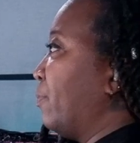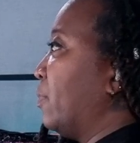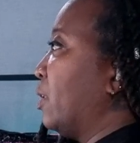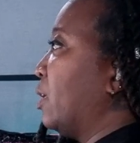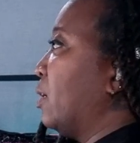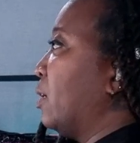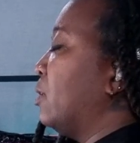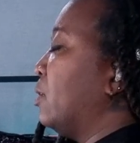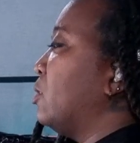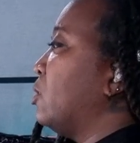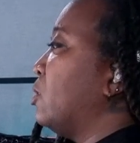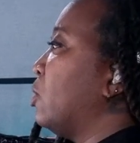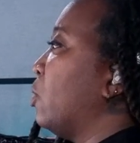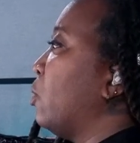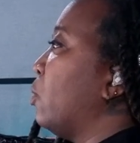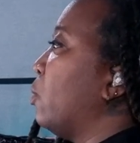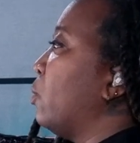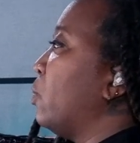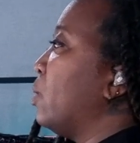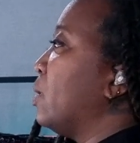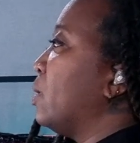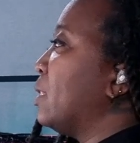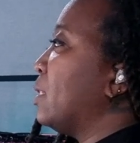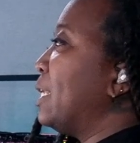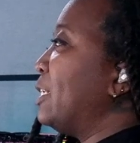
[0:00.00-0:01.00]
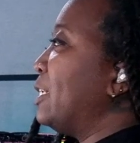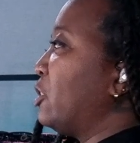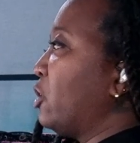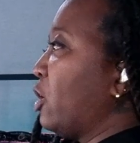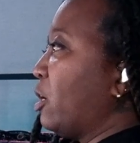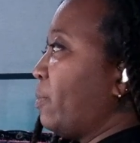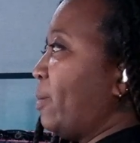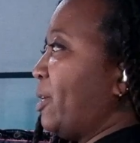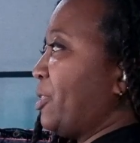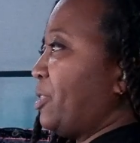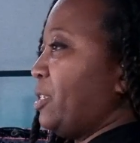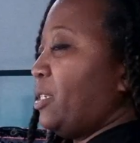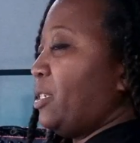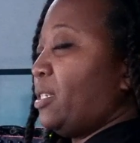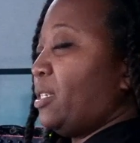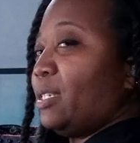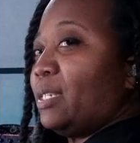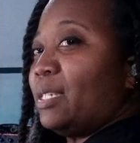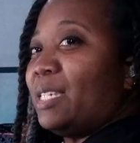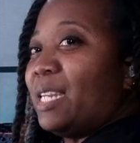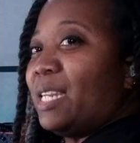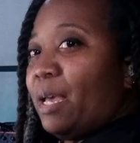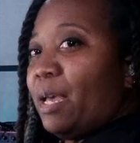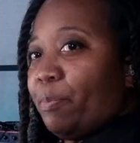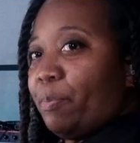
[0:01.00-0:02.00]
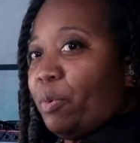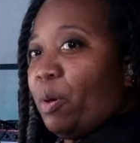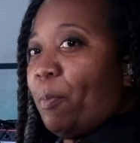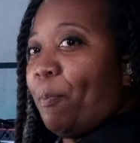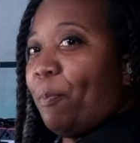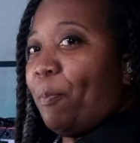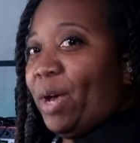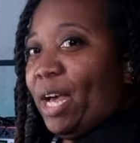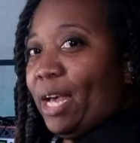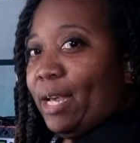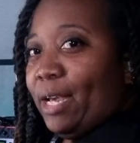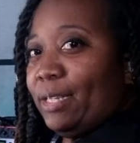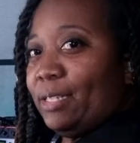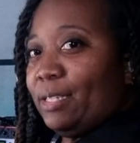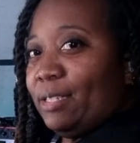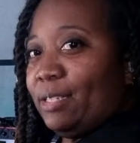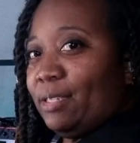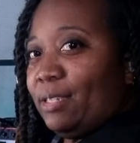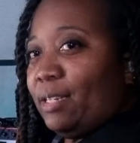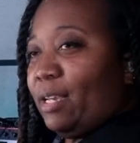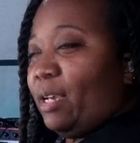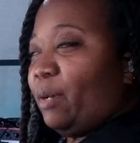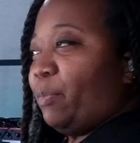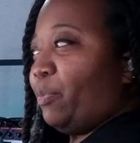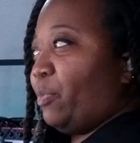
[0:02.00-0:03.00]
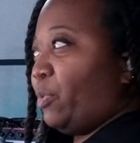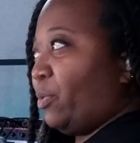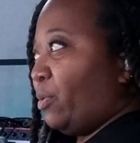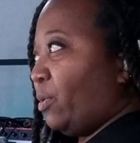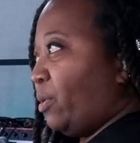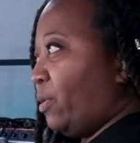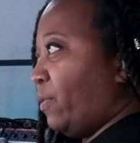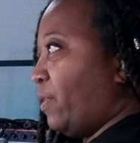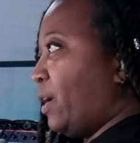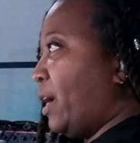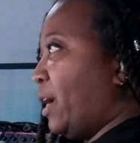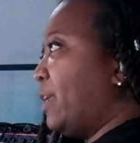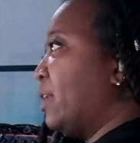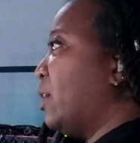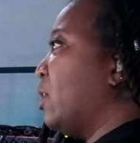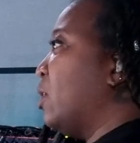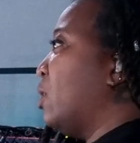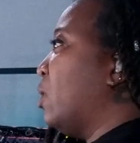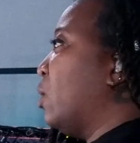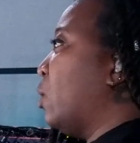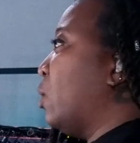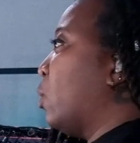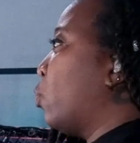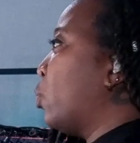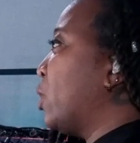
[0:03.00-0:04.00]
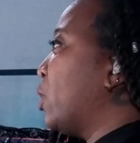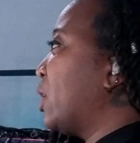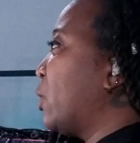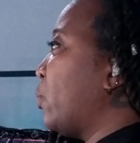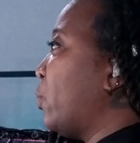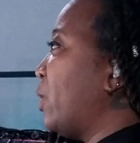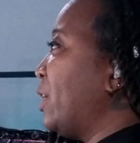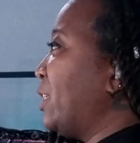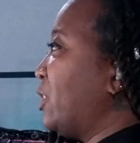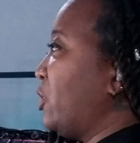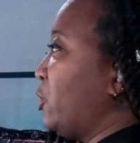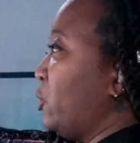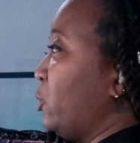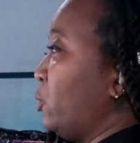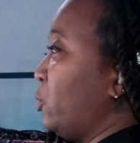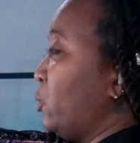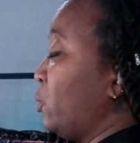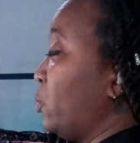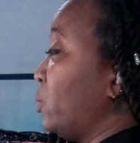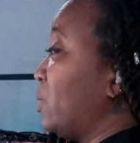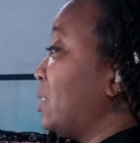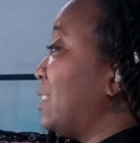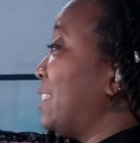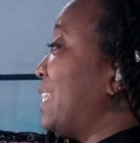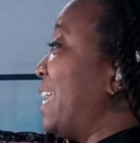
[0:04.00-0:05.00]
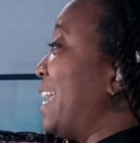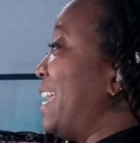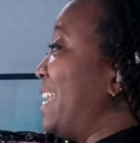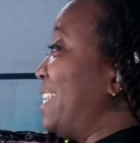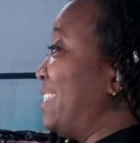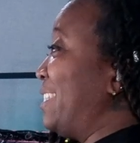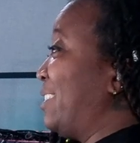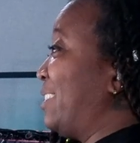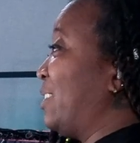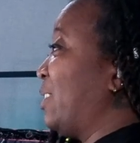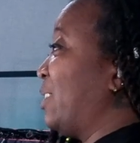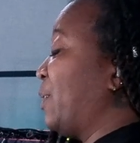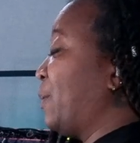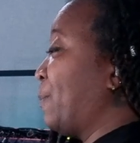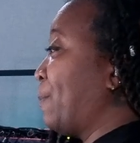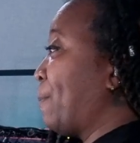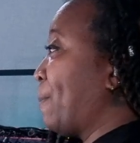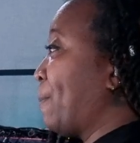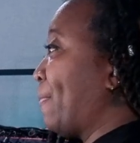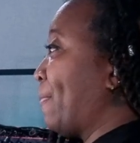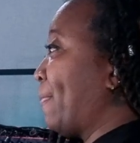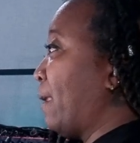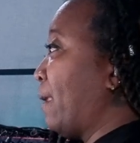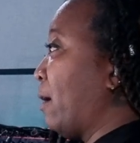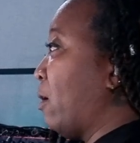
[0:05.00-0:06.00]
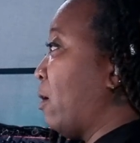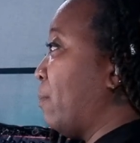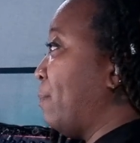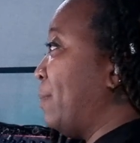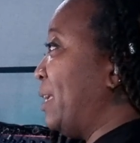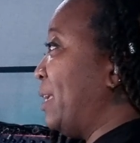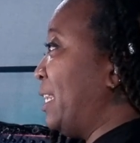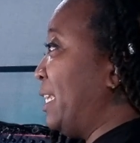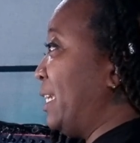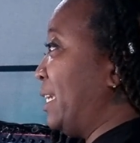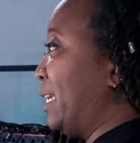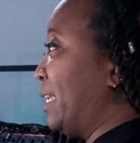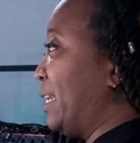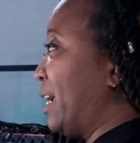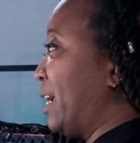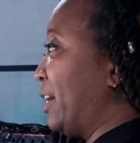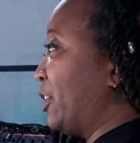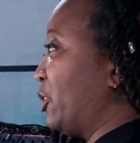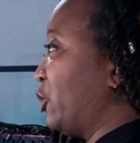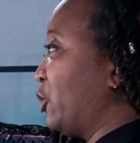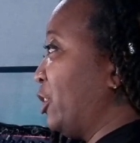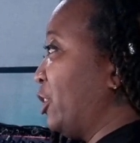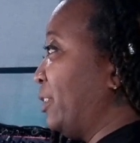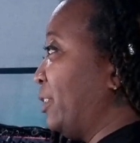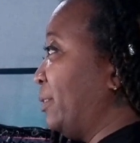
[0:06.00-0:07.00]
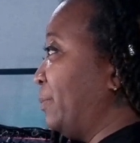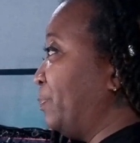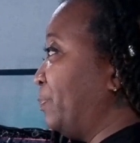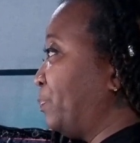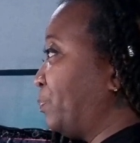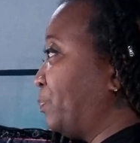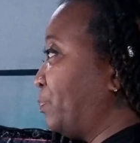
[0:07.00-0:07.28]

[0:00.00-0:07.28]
So let's talk about this step by step. All right. We're going to test our MIDI connection.